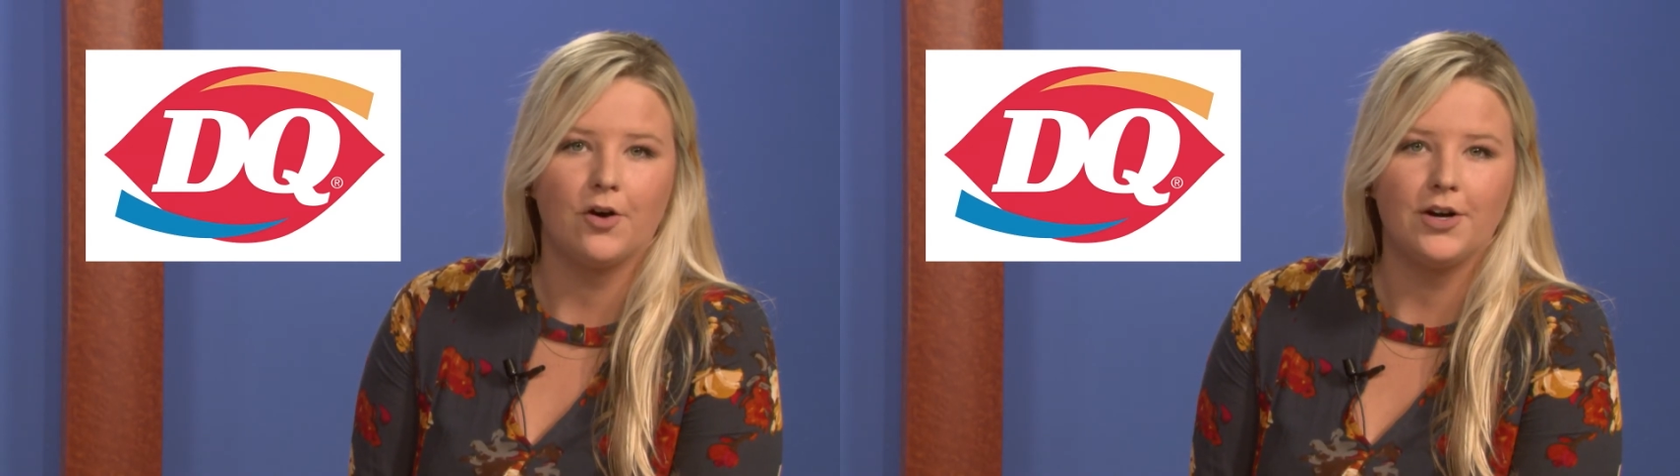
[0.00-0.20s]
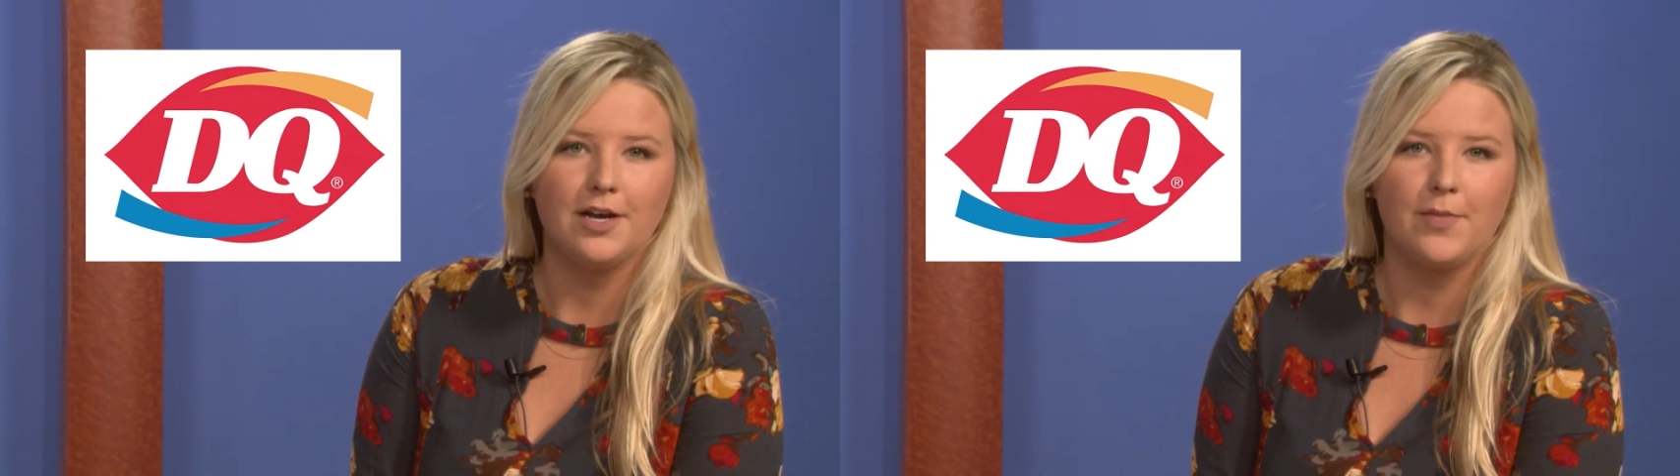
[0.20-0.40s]

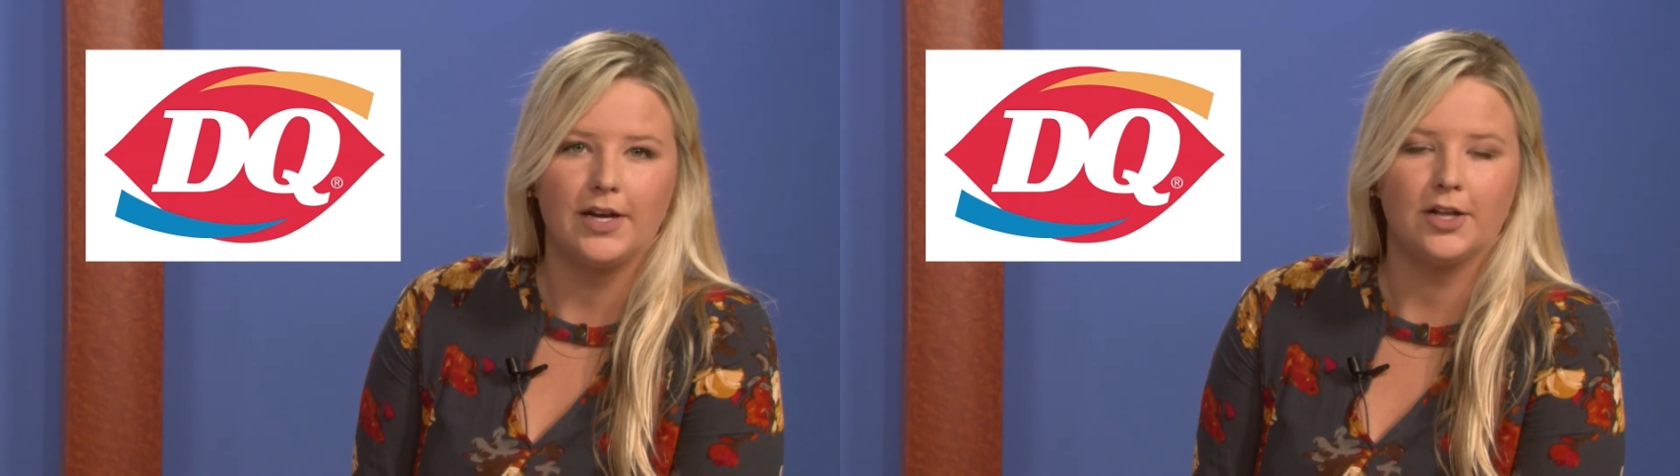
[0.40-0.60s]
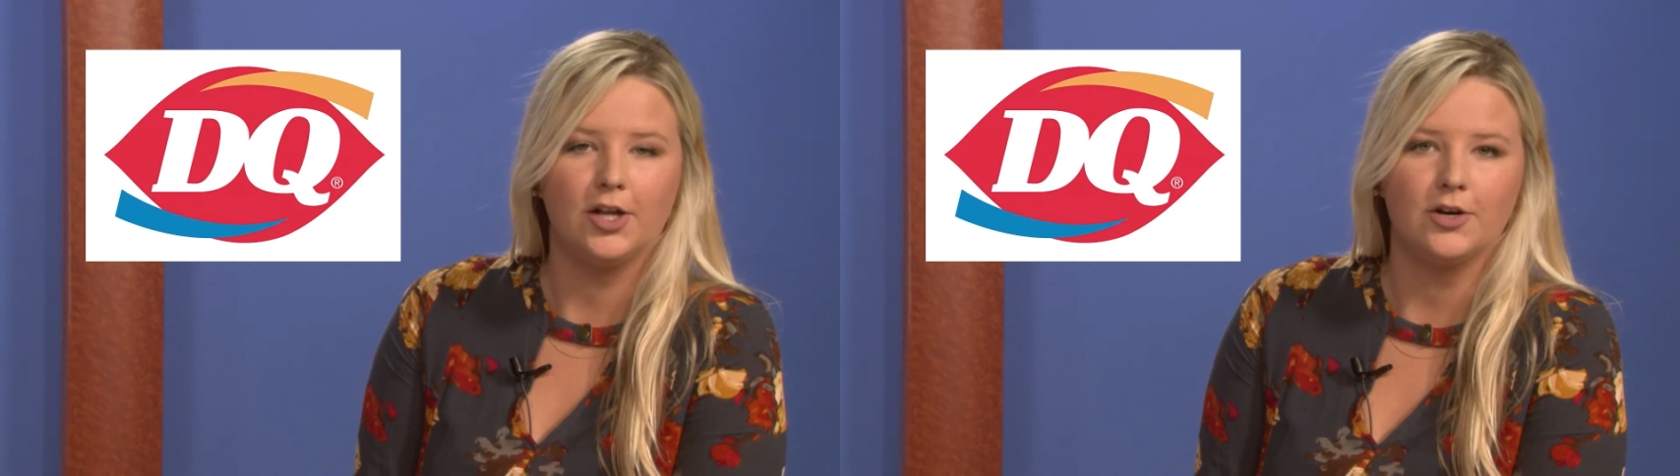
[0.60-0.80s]
already
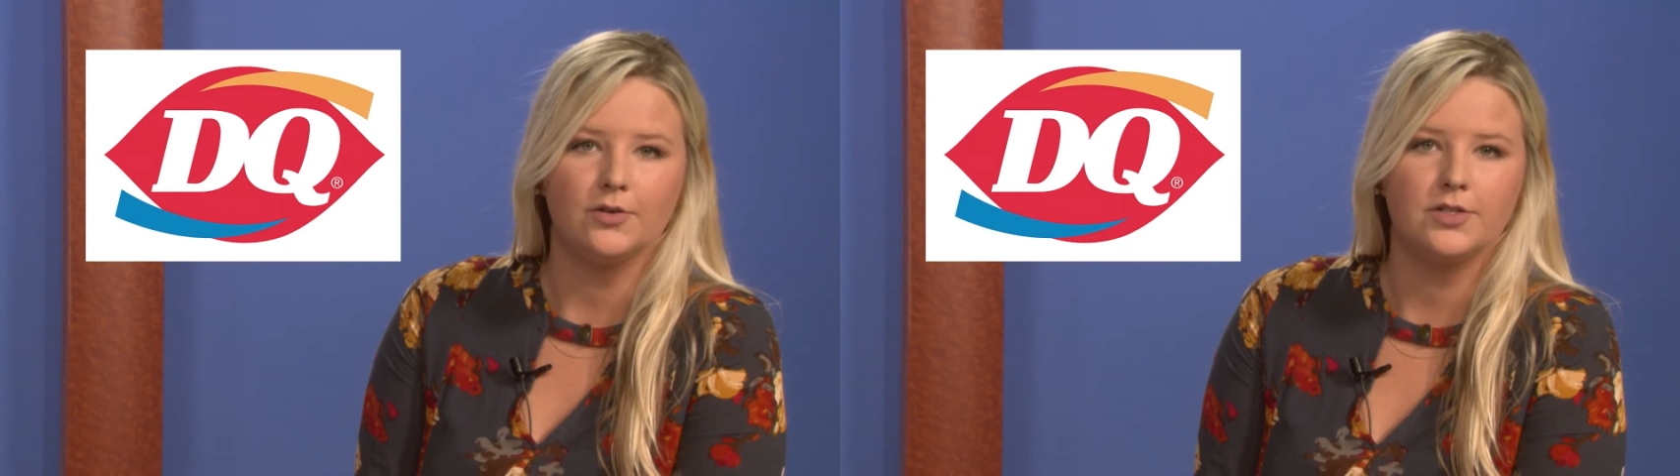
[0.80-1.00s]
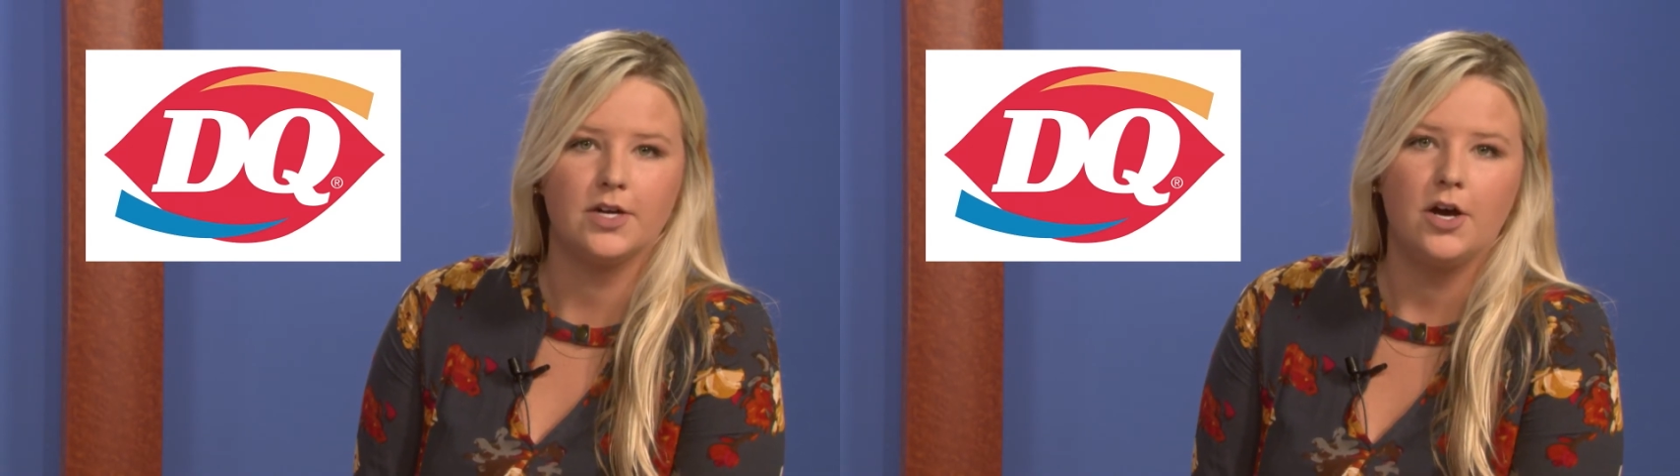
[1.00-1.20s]
been
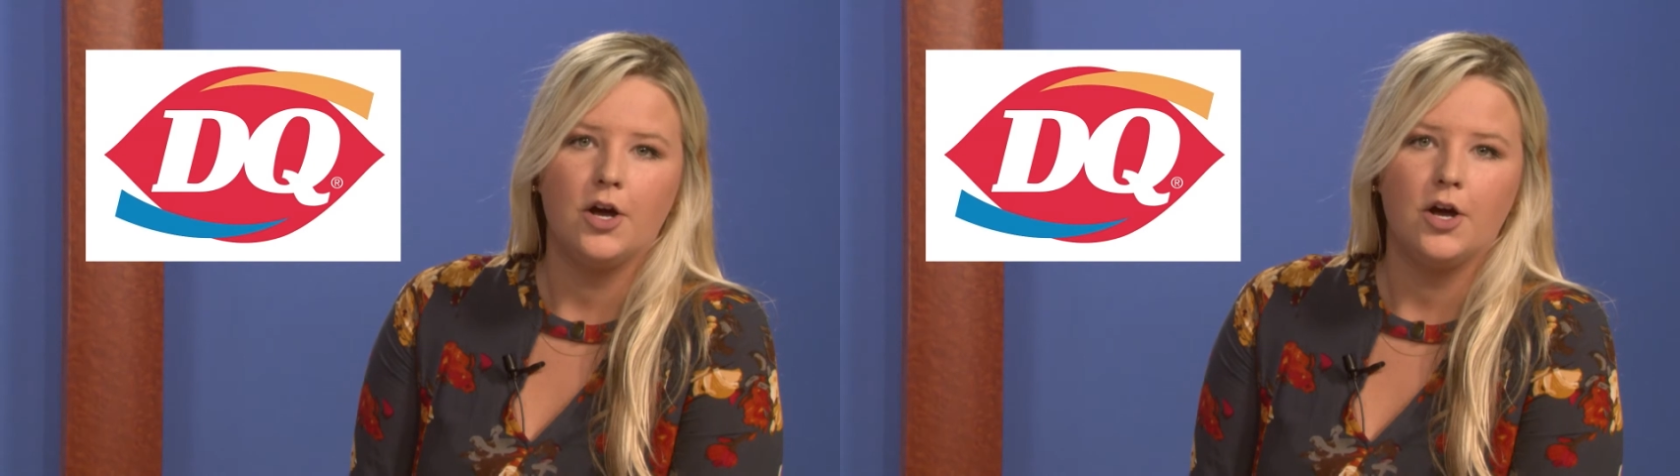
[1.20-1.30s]
closed.